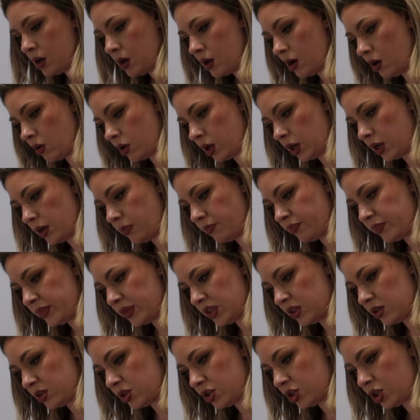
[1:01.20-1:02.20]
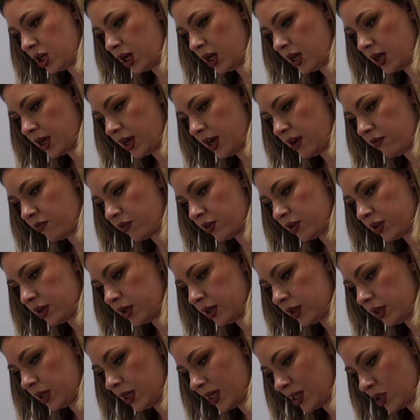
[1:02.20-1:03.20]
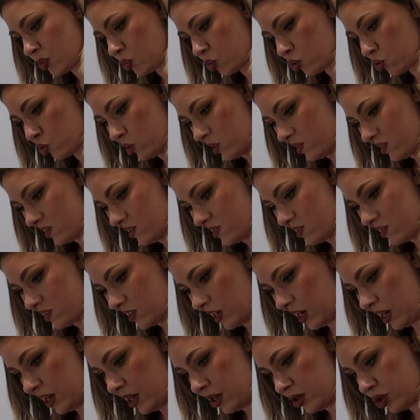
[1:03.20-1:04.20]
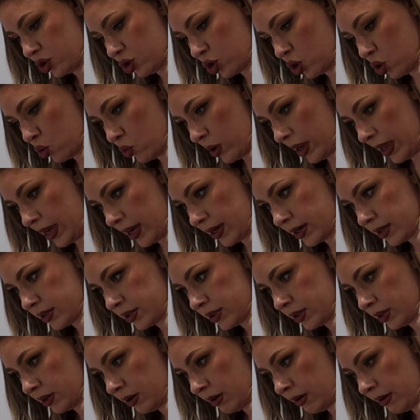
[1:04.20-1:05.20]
Okay, let's check everything is present and correct.